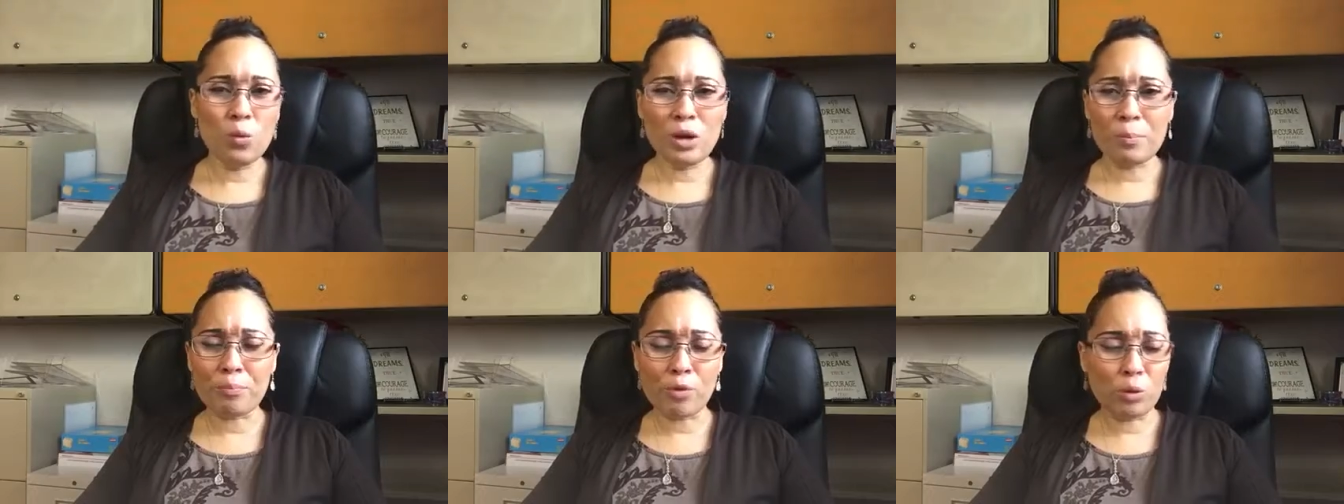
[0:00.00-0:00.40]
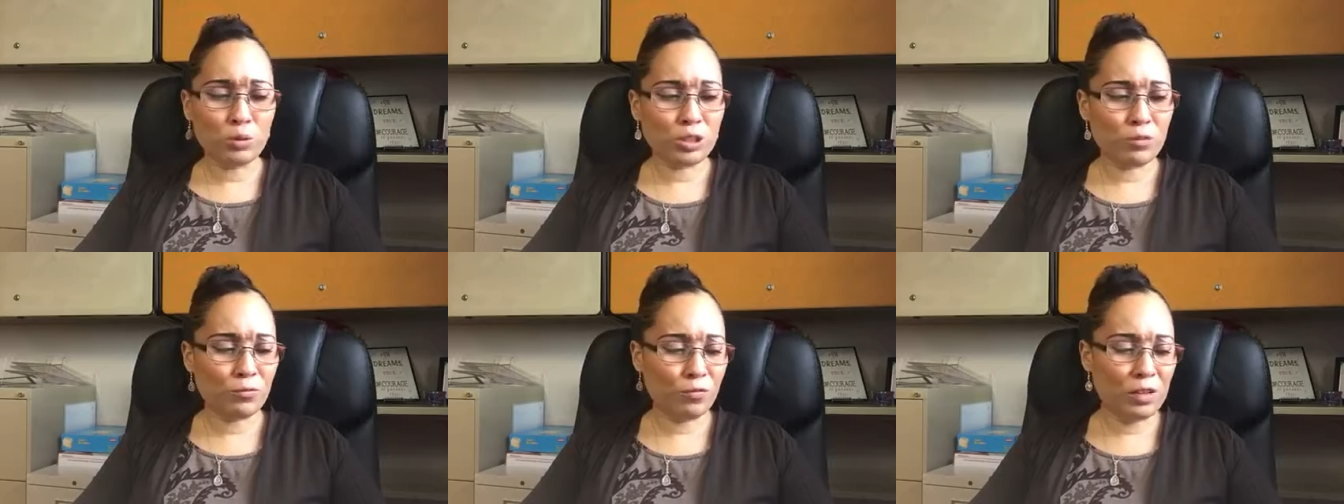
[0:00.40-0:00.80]
when
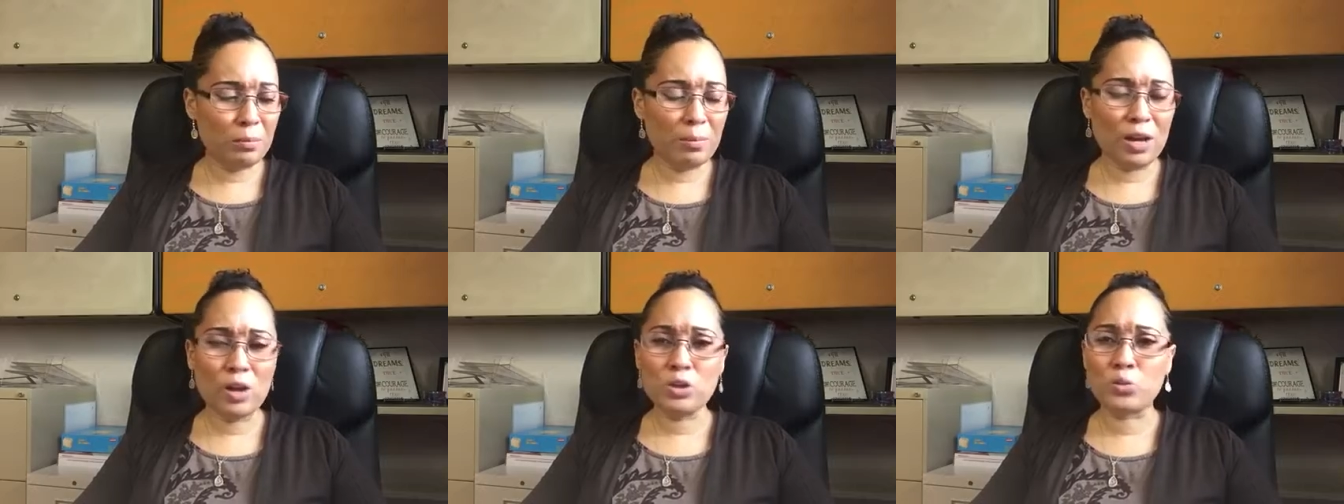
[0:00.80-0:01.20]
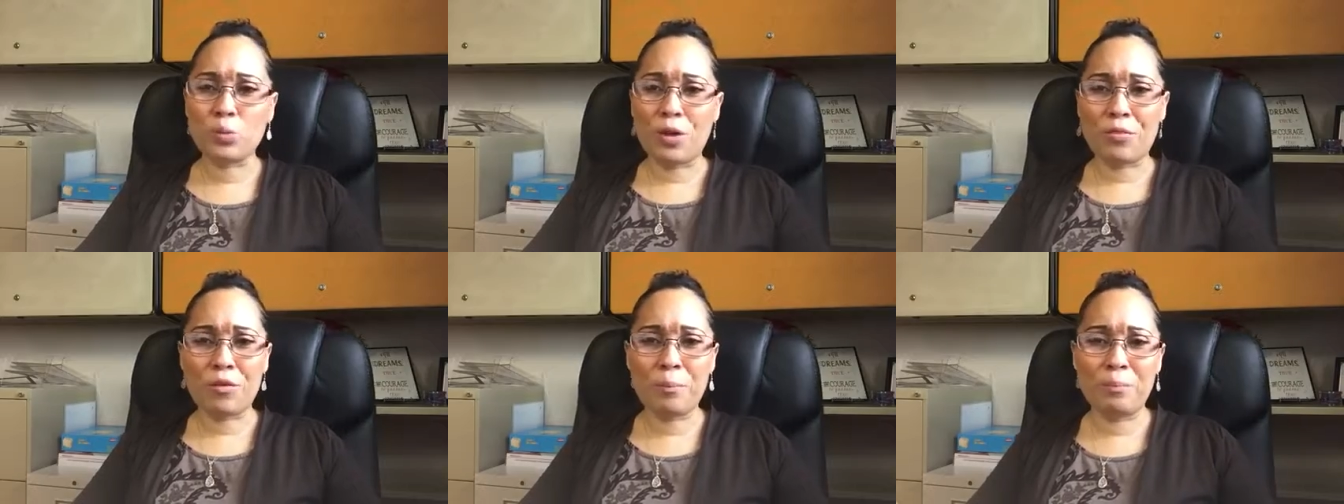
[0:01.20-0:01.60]
approaching females
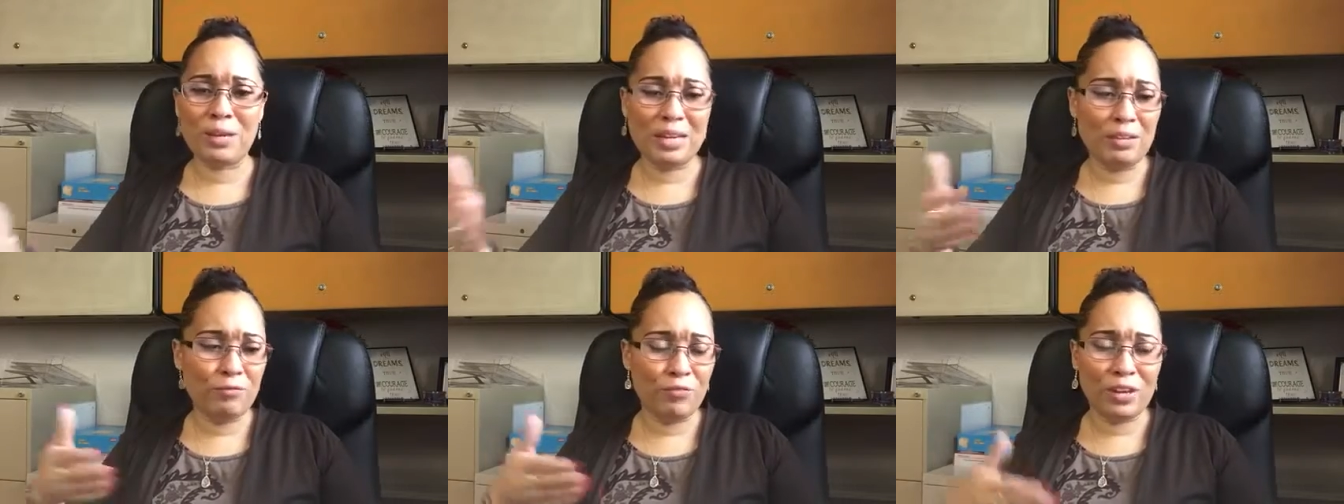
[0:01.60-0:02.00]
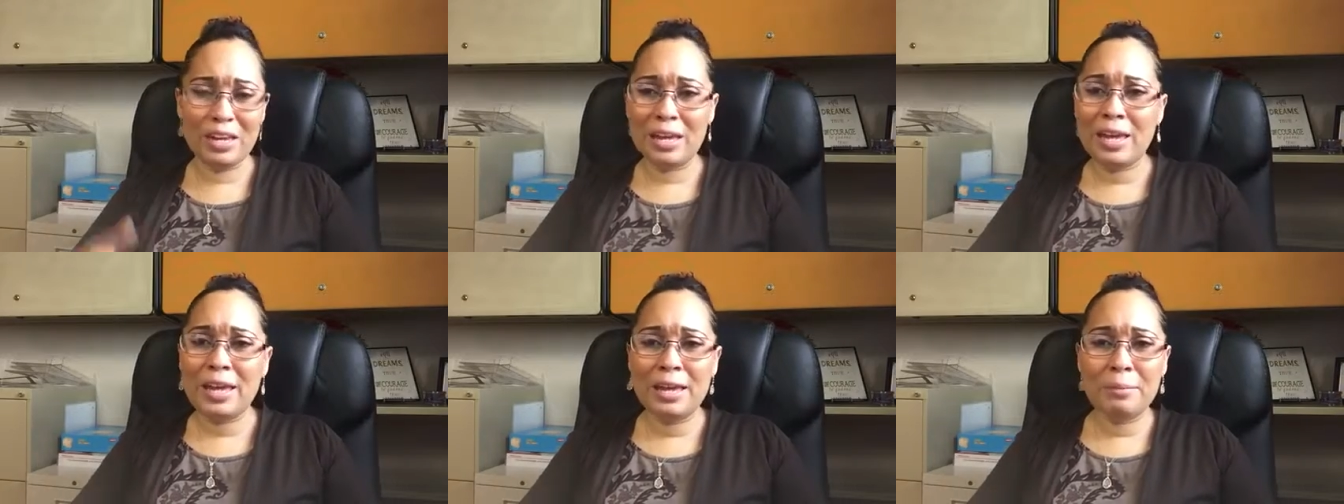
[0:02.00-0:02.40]
whether it be
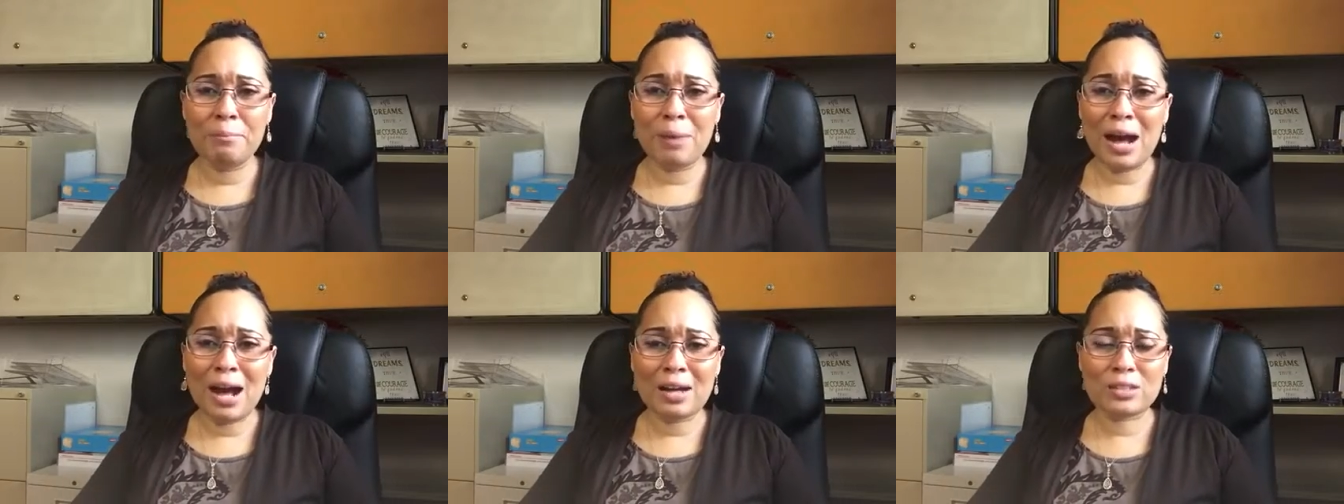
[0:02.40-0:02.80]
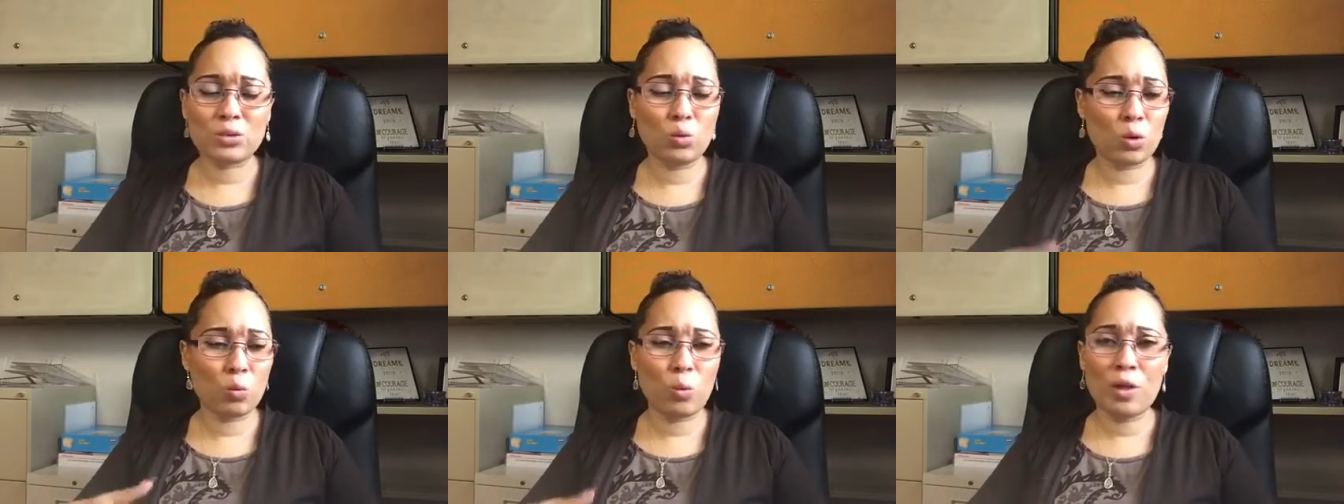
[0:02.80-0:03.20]
via
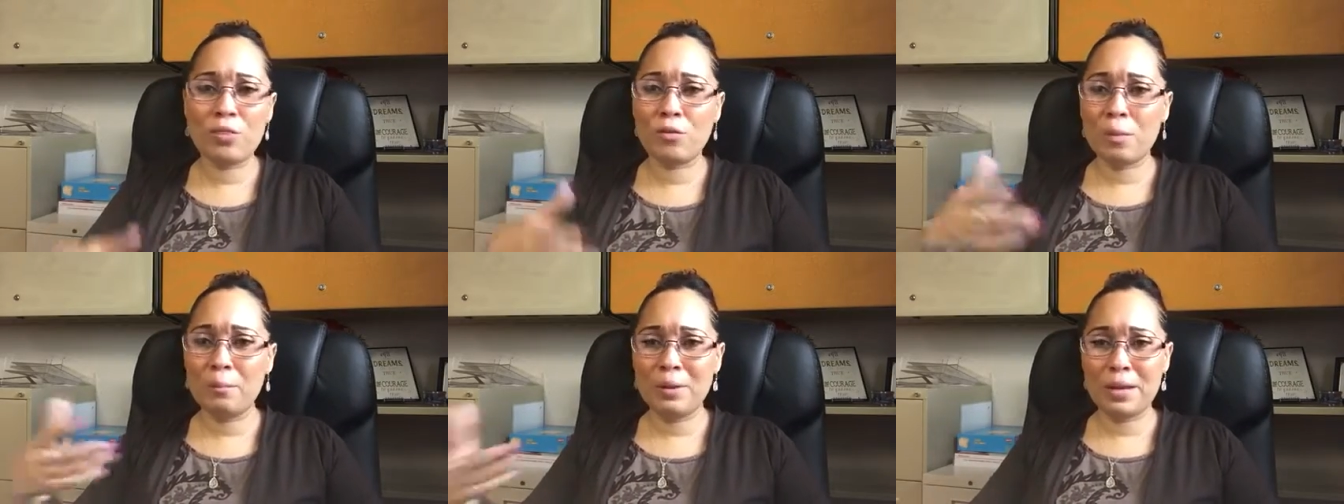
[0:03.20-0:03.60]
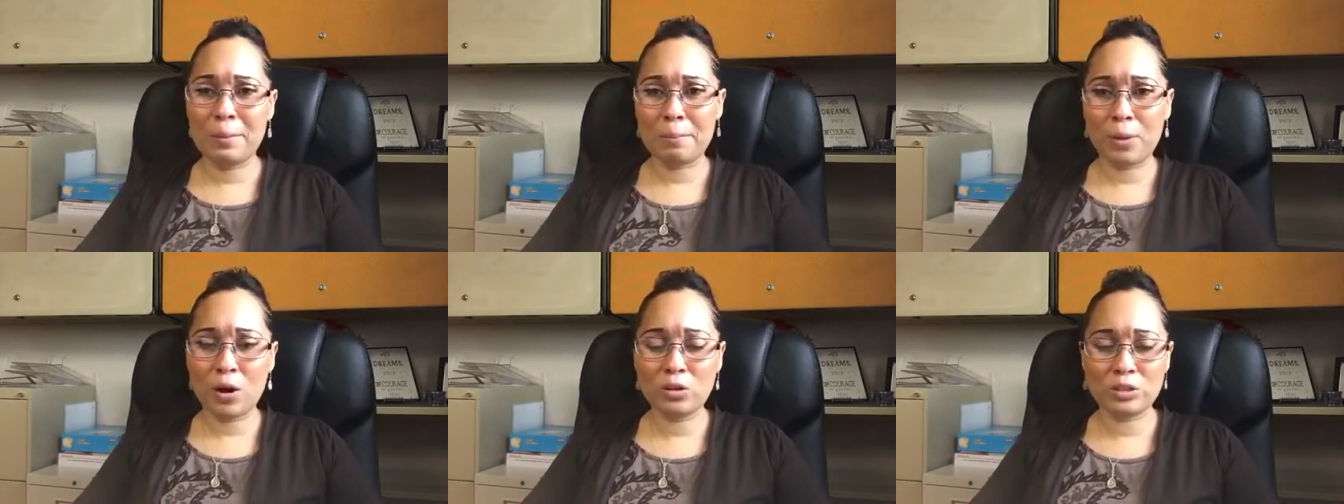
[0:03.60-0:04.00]
inbox or whether it be
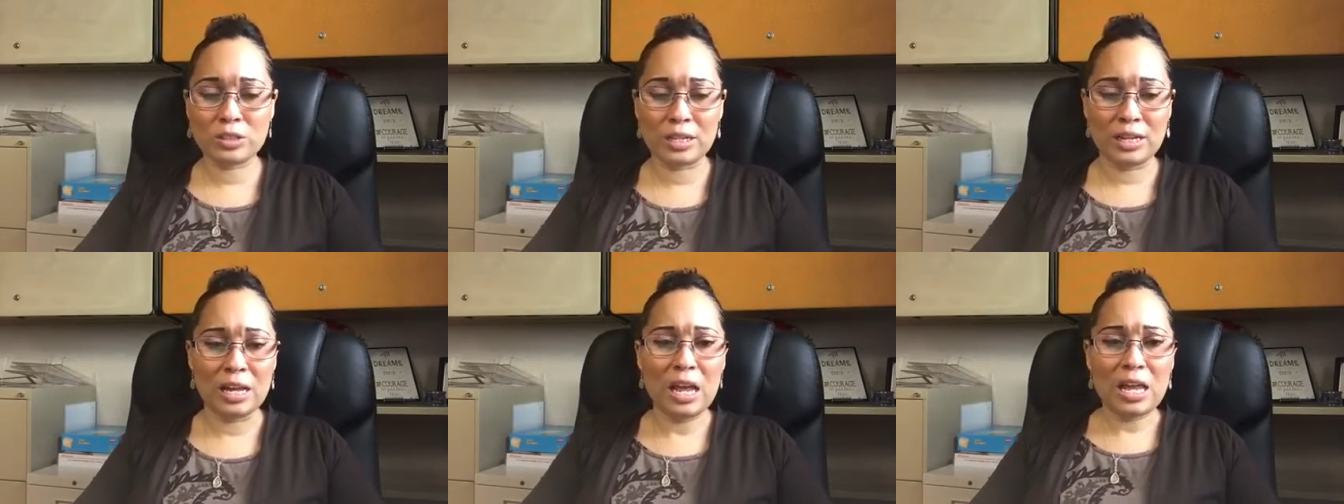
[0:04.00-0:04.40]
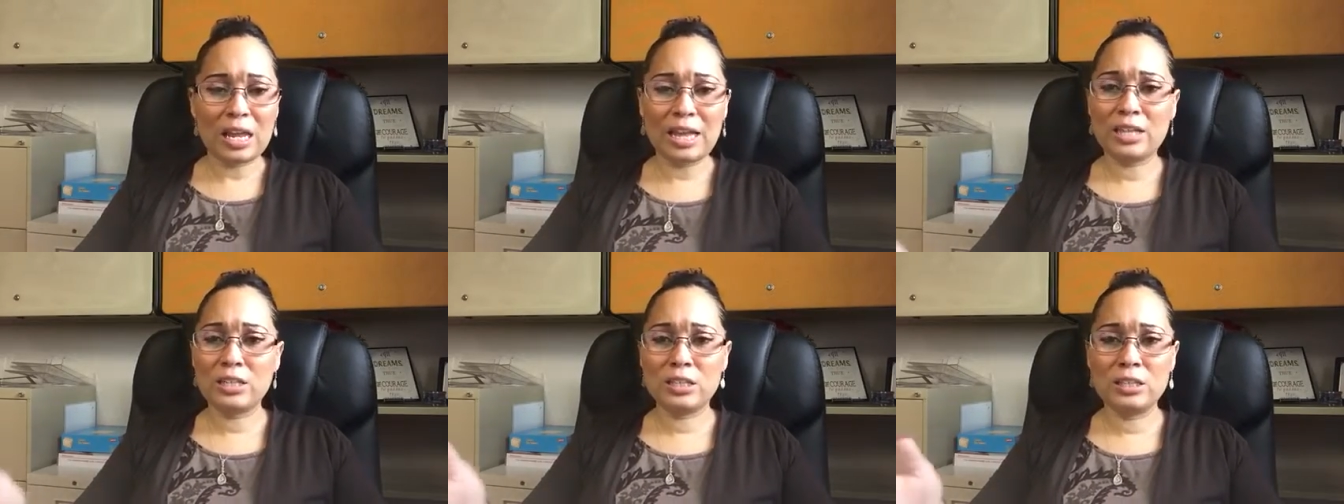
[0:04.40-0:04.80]
in person
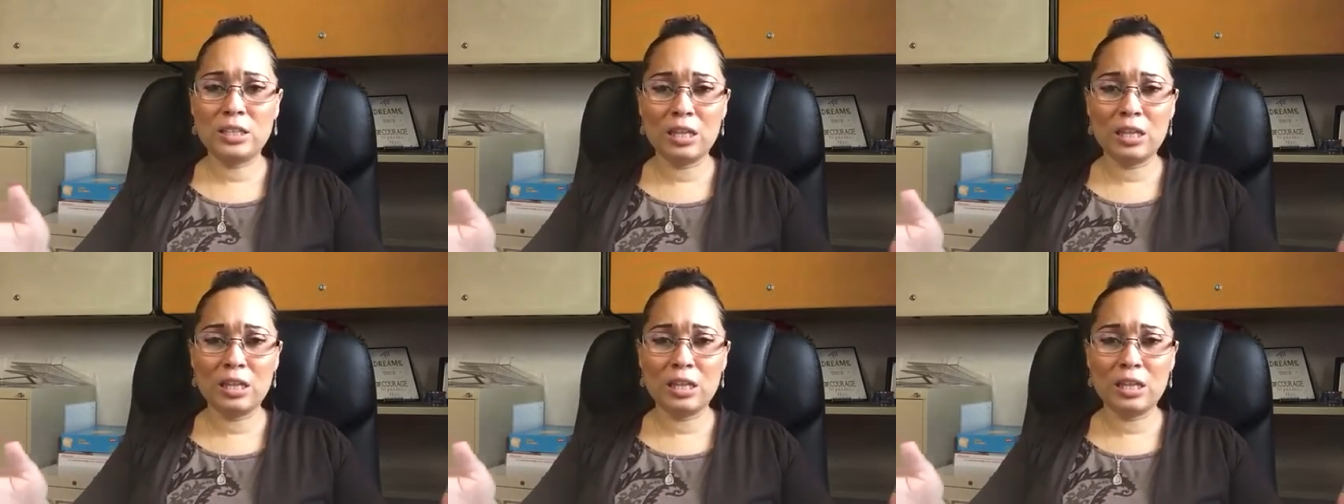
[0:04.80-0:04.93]
like